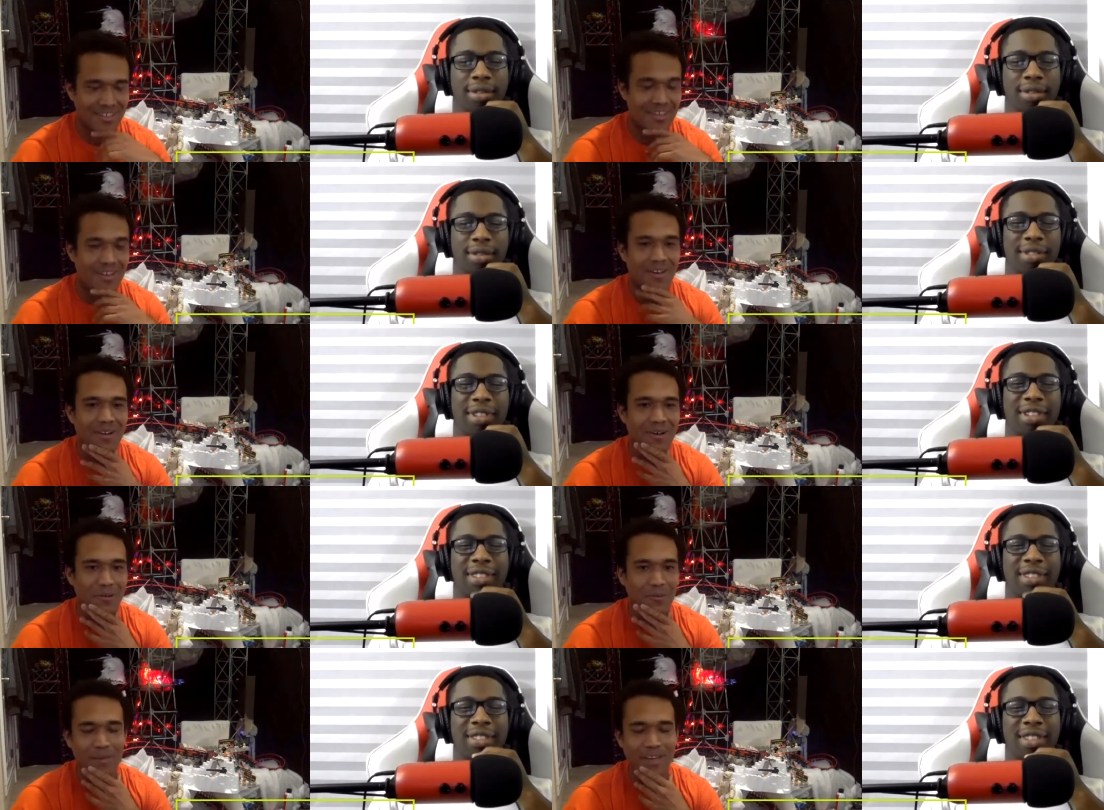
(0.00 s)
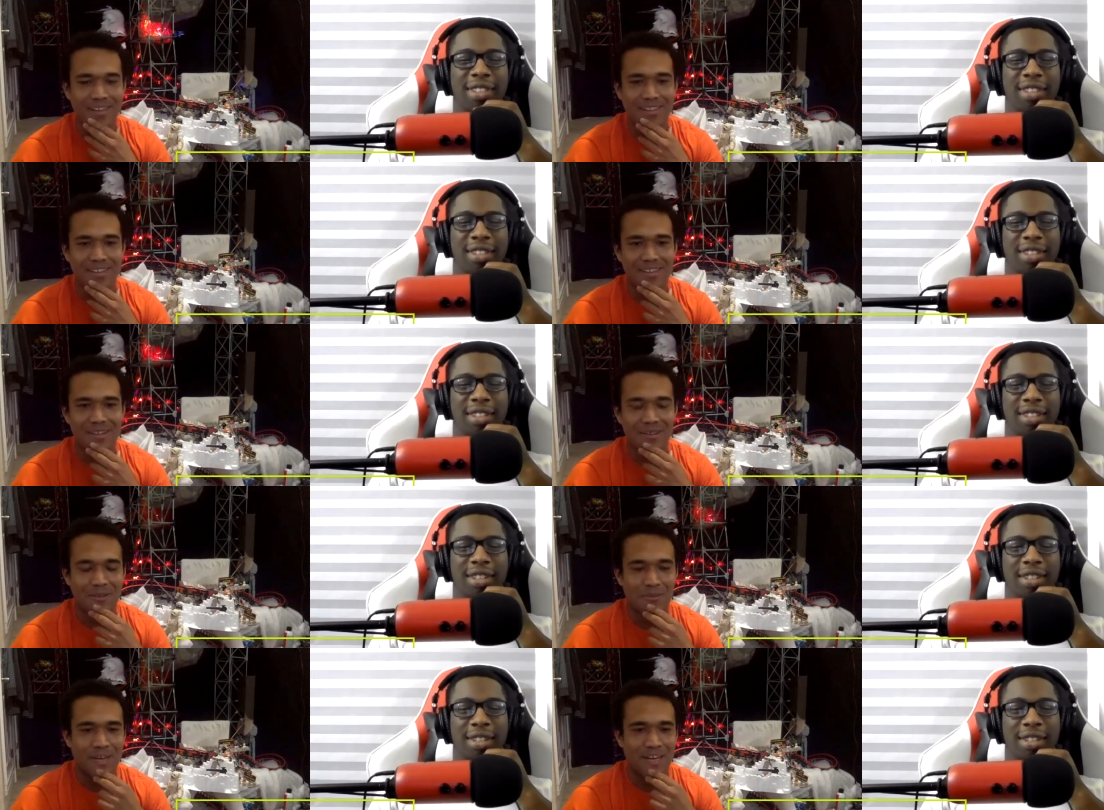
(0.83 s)
Speaker 1: Um, Back then,
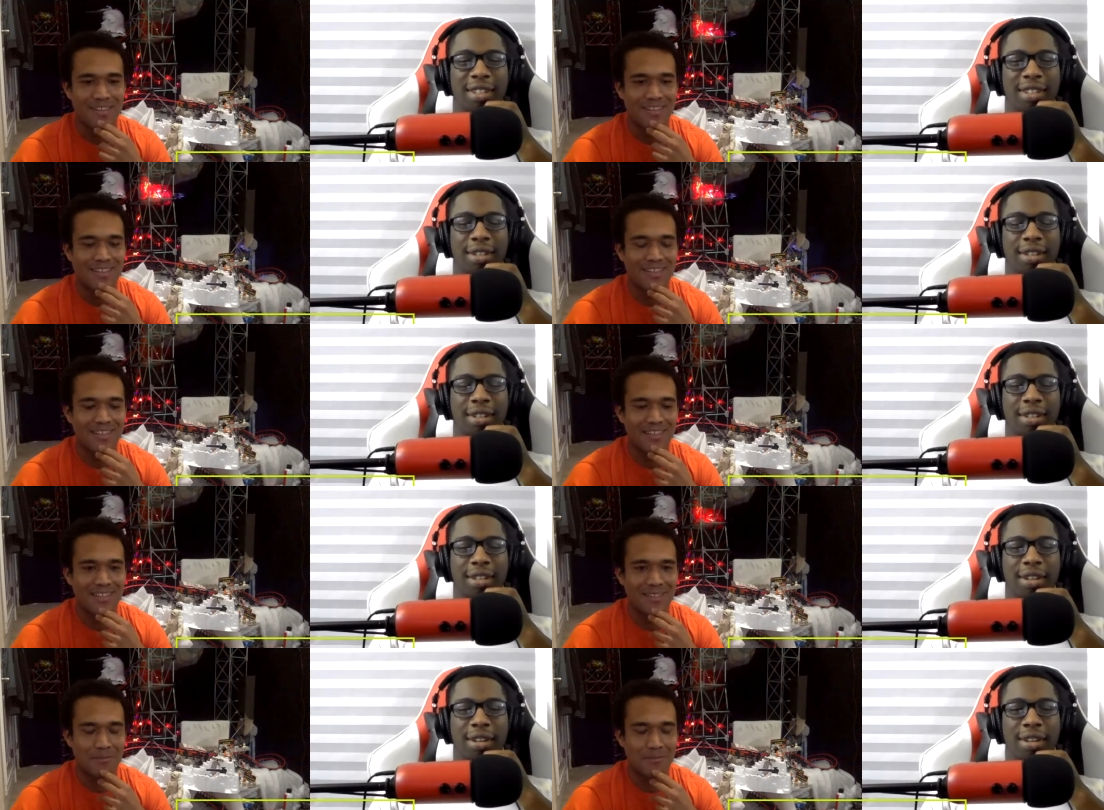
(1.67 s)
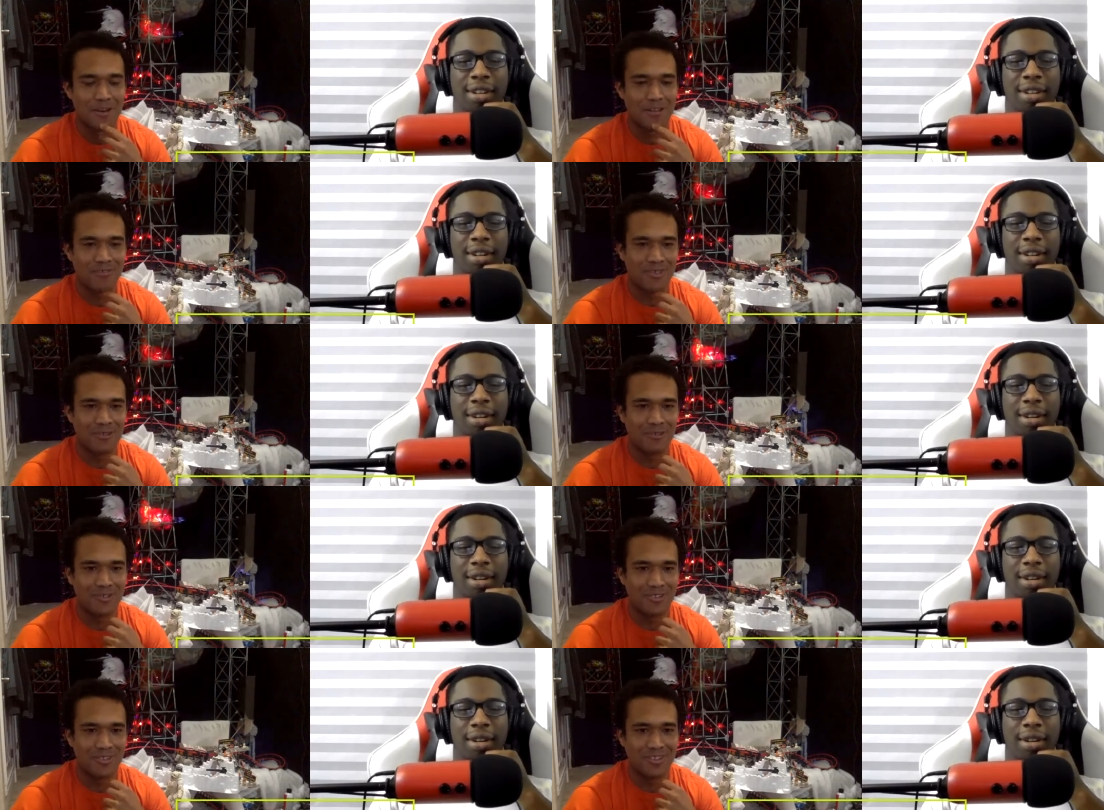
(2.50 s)
back then, I think Theme Park Review was
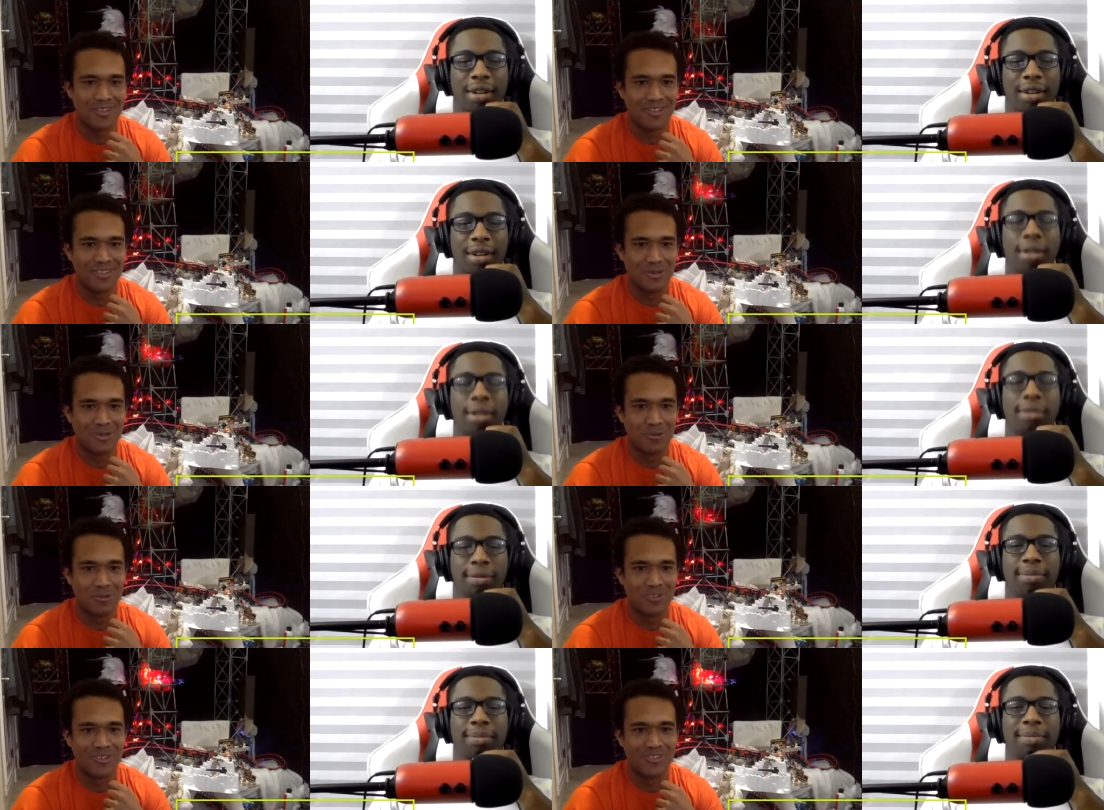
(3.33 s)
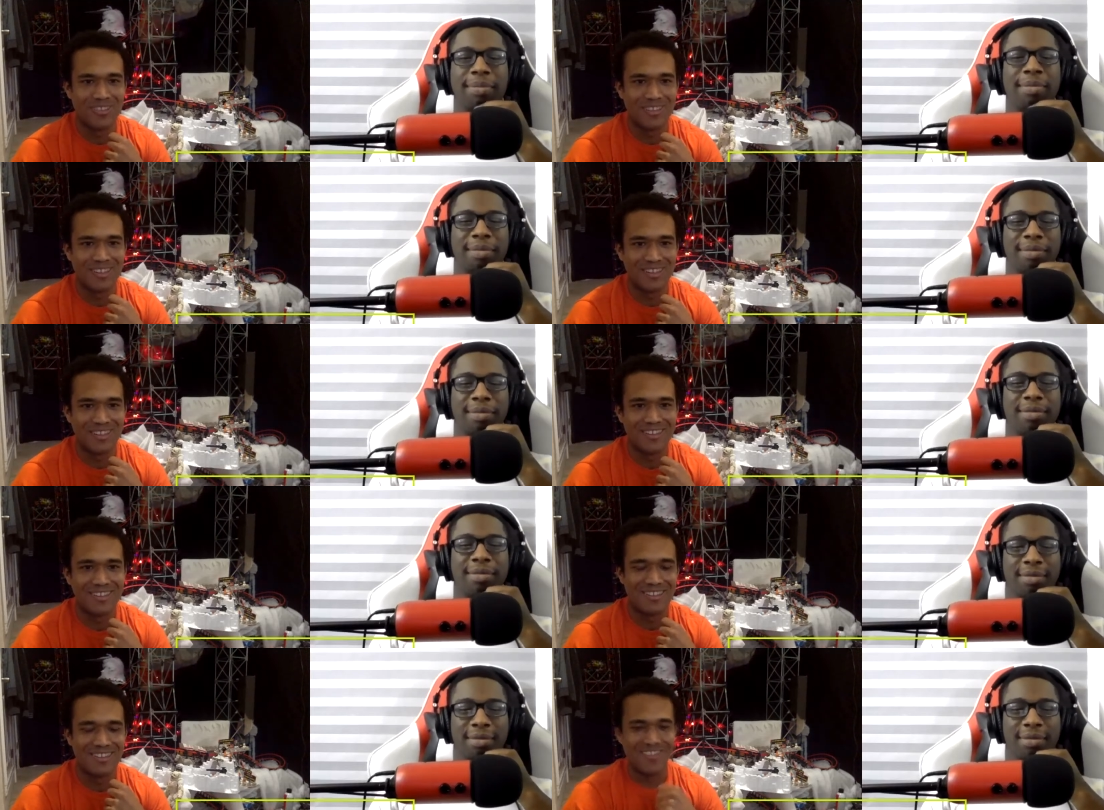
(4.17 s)
the the cool new thing. Mm-hmm
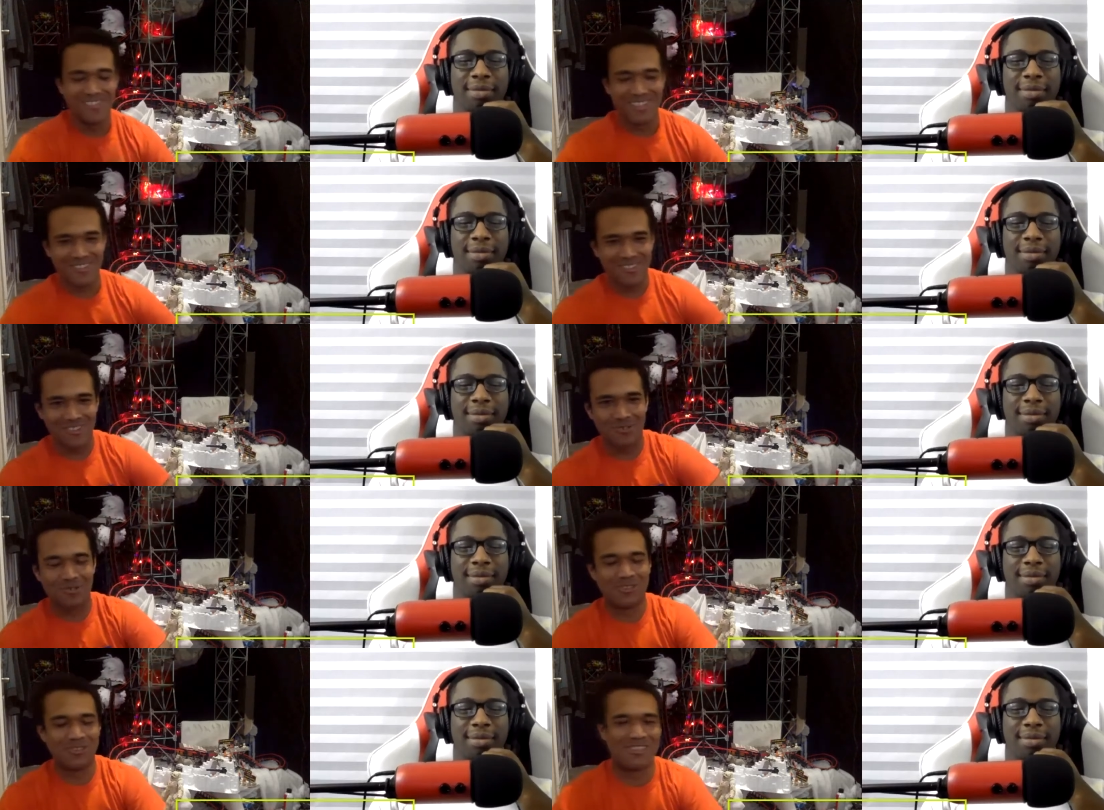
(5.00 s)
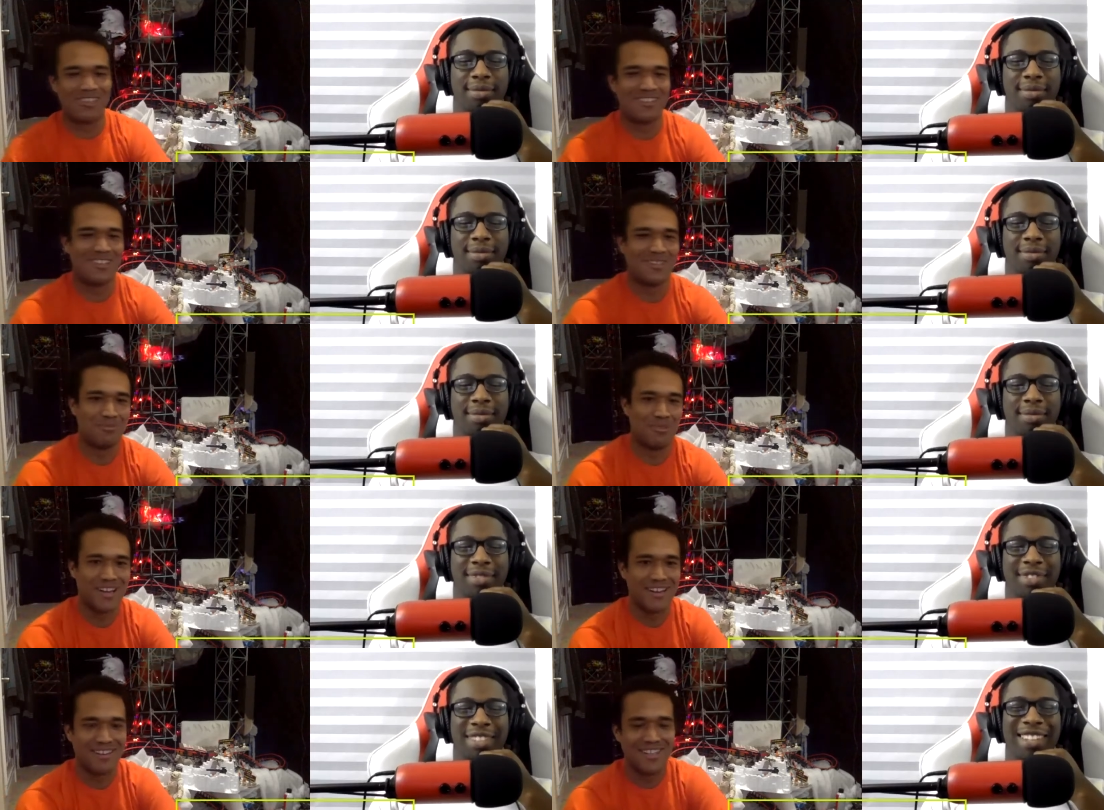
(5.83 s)
they were, they were the cool new kids on the
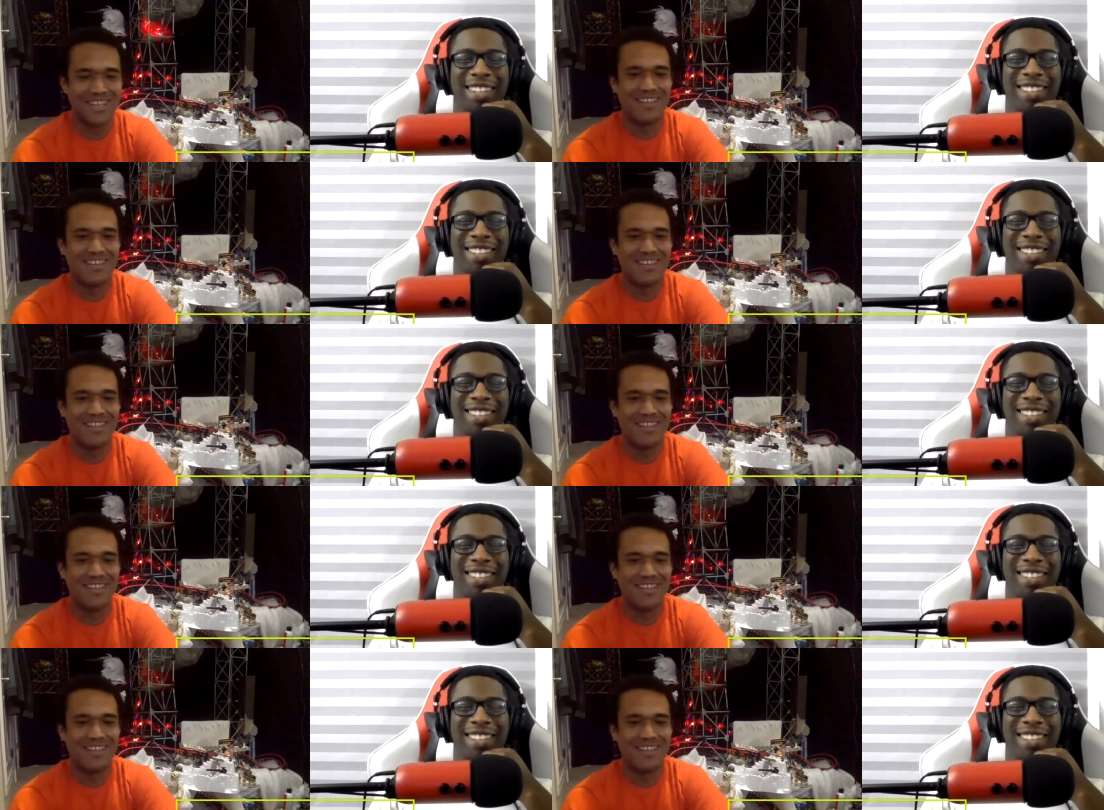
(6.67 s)
block, and they